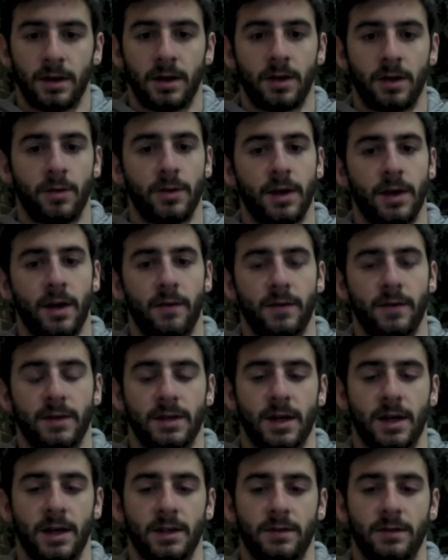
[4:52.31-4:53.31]
Here we
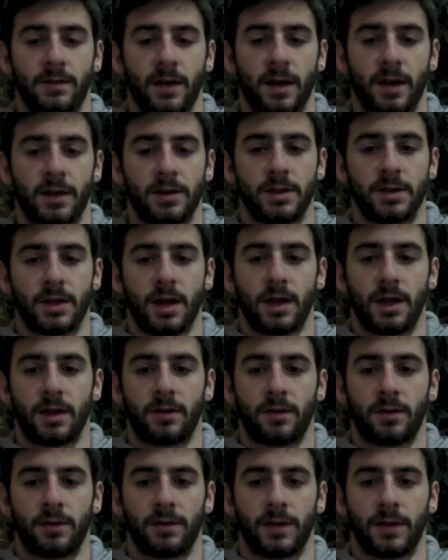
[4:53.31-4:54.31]
emphasized
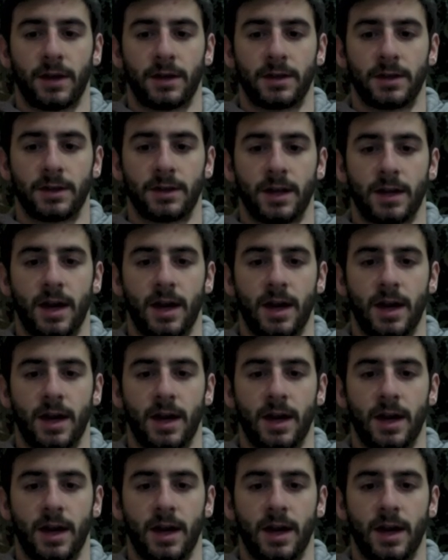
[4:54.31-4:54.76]
phylogenetic reflexes